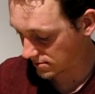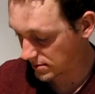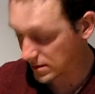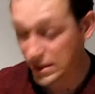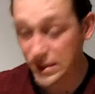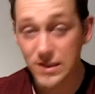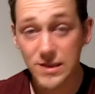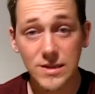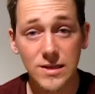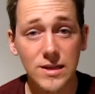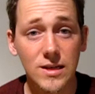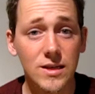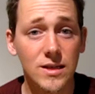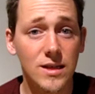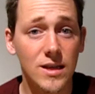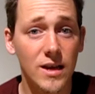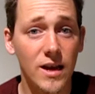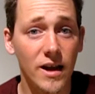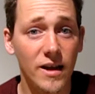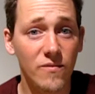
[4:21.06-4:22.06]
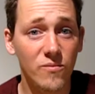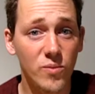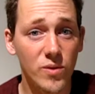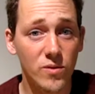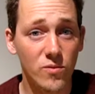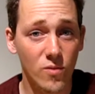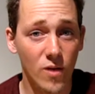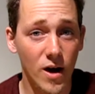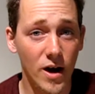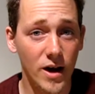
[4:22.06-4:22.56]
the seat that I've
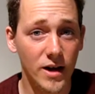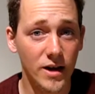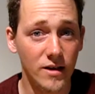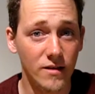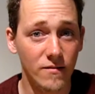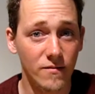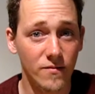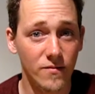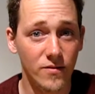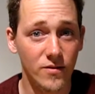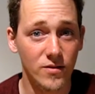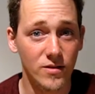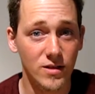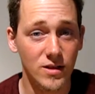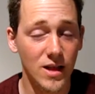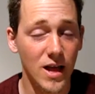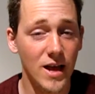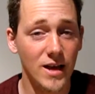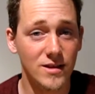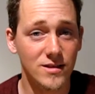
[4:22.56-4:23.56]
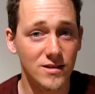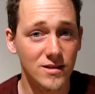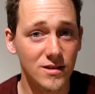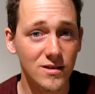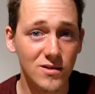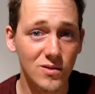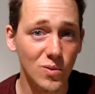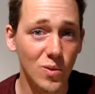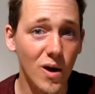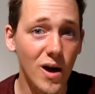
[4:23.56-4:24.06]
been riding for the last
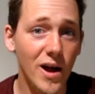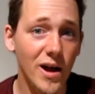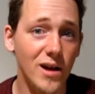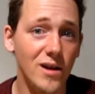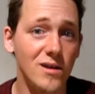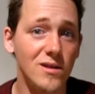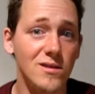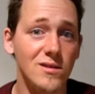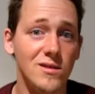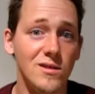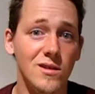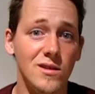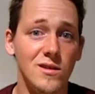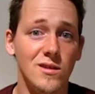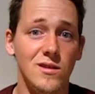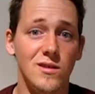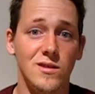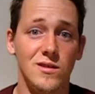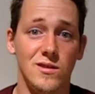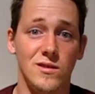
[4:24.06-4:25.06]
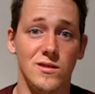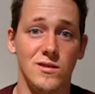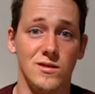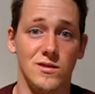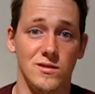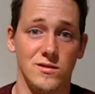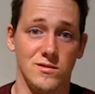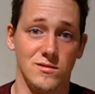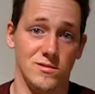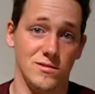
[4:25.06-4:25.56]
little while
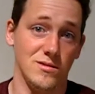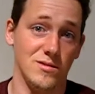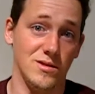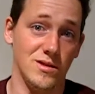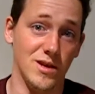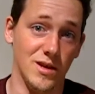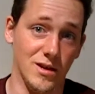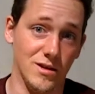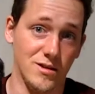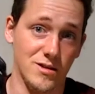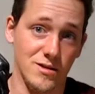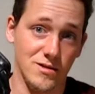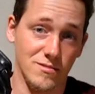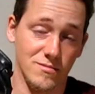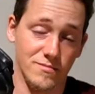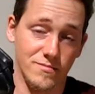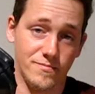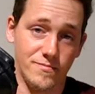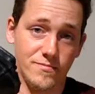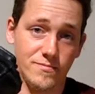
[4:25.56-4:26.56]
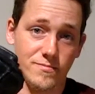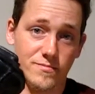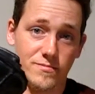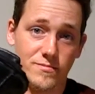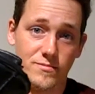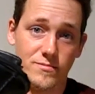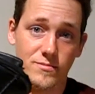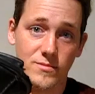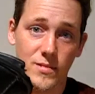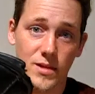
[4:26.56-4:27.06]
is this,
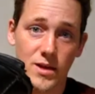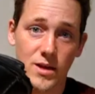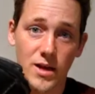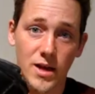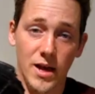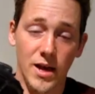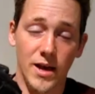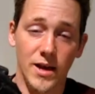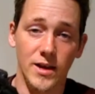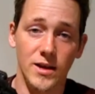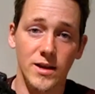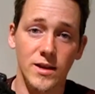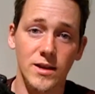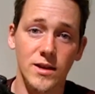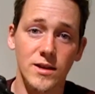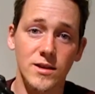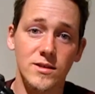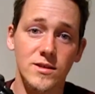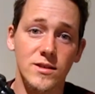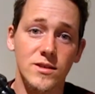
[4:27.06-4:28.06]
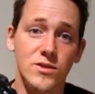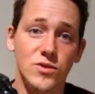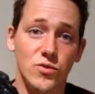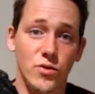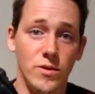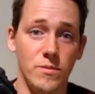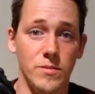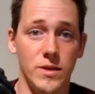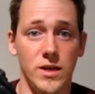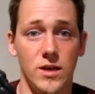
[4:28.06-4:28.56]
and it is
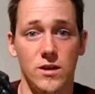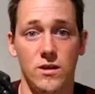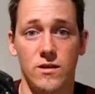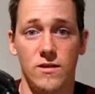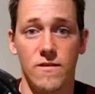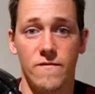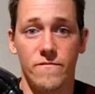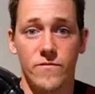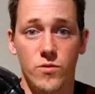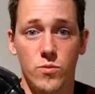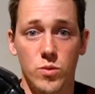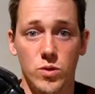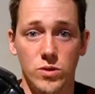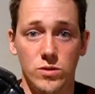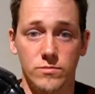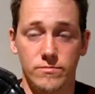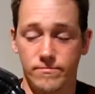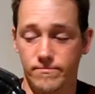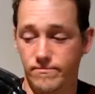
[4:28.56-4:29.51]
extremely uncomfortable.